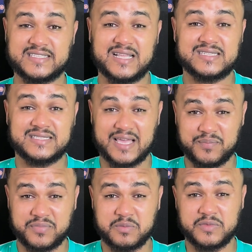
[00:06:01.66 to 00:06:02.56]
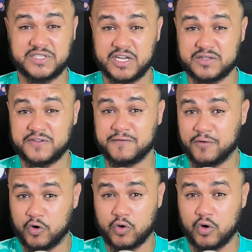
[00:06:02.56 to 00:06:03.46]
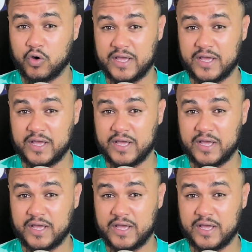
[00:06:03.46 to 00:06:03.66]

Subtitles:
that stamp him in Chelsea folklore